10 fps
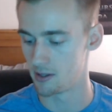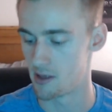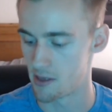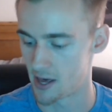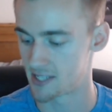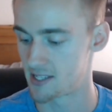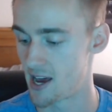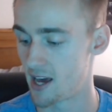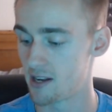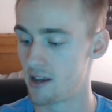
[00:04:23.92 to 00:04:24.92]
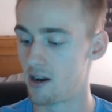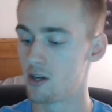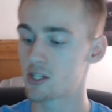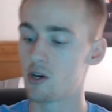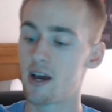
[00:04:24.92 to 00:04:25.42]
that's that. It
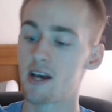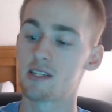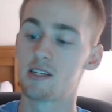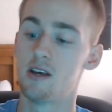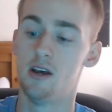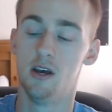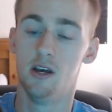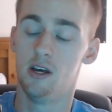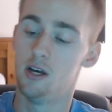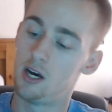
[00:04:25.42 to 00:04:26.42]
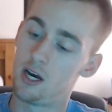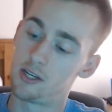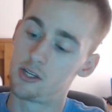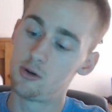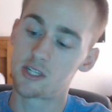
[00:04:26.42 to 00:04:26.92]
also has
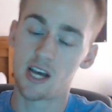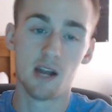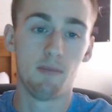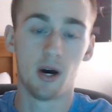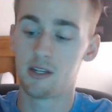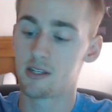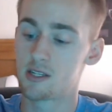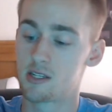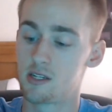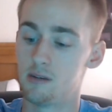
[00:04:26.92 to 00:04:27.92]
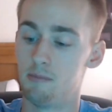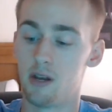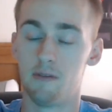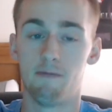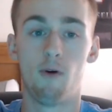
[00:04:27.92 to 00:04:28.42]
2 side buttons,
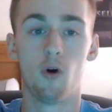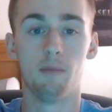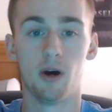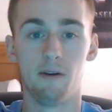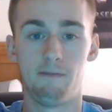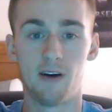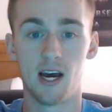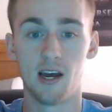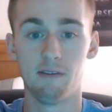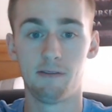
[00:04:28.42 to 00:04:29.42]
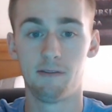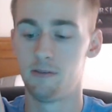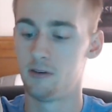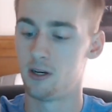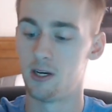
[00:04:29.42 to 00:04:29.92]
button 4, button 5.
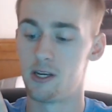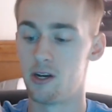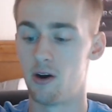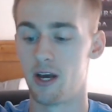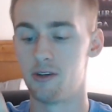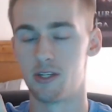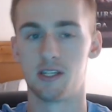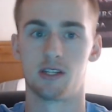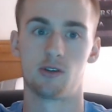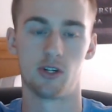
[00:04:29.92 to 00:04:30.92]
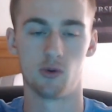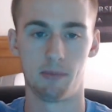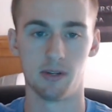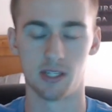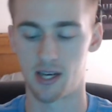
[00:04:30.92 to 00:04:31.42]
I use these to switch
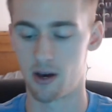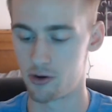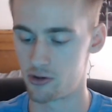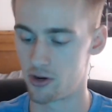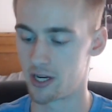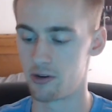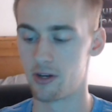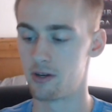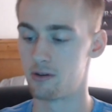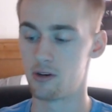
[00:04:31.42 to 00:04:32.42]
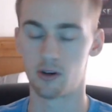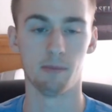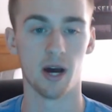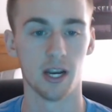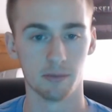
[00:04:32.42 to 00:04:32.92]
weapons in Counter-Strike. You could
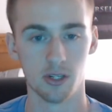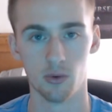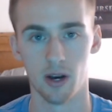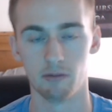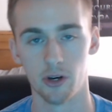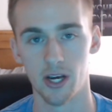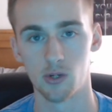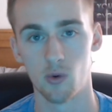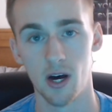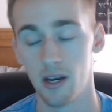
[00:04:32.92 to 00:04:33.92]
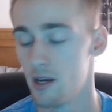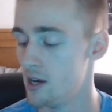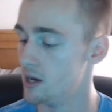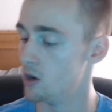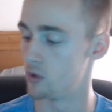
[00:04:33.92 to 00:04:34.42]
bind them to whatever you guys want,
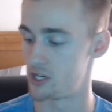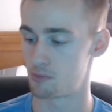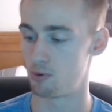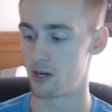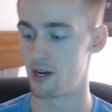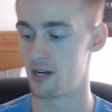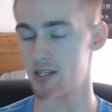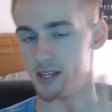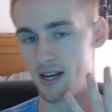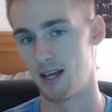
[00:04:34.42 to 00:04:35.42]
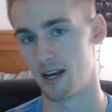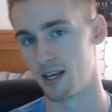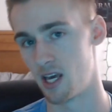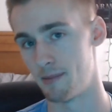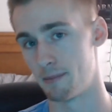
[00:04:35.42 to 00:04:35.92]
which is pretty nice. It's on a lot of
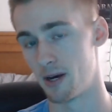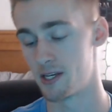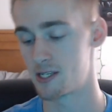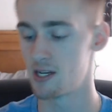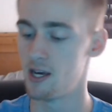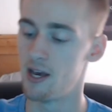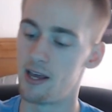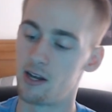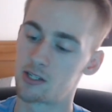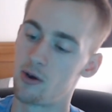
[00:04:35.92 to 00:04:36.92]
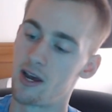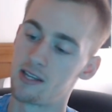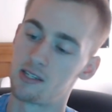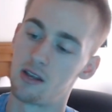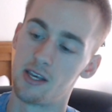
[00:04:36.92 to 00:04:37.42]
gaming mice. It also
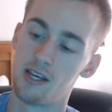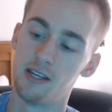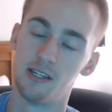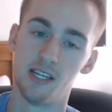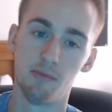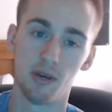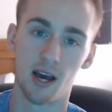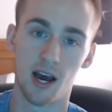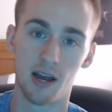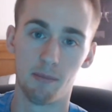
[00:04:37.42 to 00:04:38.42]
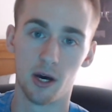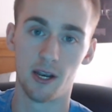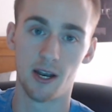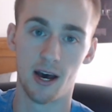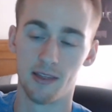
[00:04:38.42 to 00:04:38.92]
has the DPI
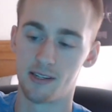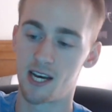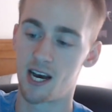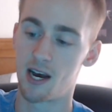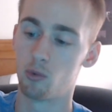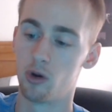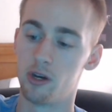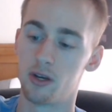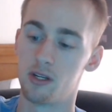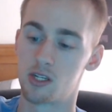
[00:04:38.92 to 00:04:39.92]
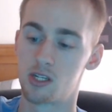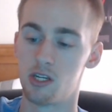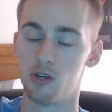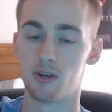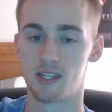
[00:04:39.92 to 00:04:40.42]
button on the top where you can
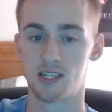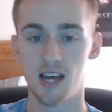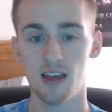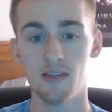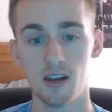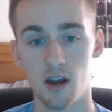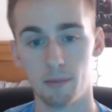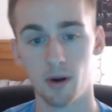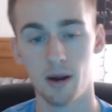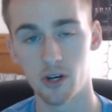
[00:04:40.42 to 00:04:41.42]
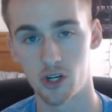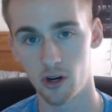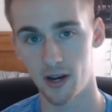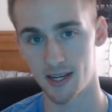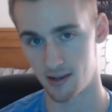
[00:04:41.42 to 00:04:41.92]
set the number. I'm going to show
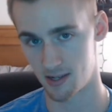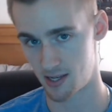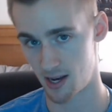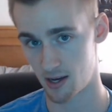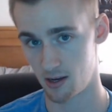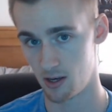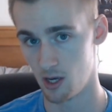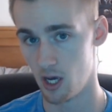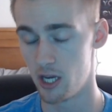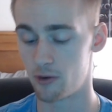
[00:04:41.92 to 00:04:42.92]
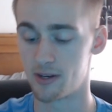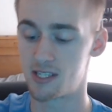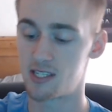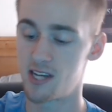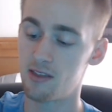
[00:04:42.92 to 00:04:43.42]
you guys in a sec. You can
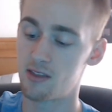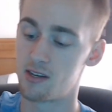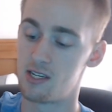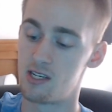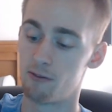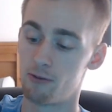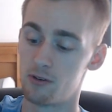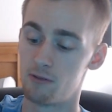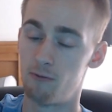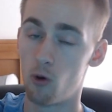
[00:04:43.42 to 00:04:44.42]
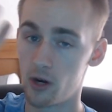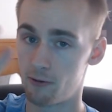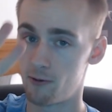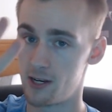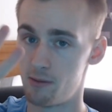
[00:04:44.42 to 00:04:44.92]
set 4
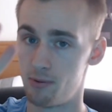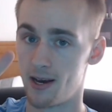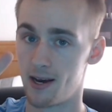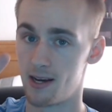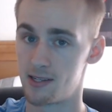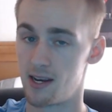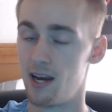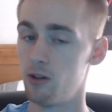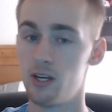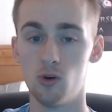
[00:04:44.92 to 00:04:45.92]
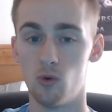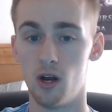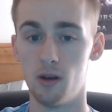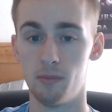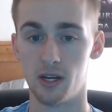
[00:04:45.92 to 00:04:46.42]
different DPIs. I only do
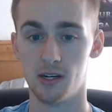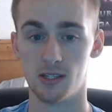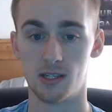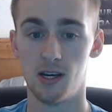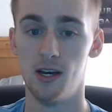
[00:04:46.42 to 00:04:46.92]
1 because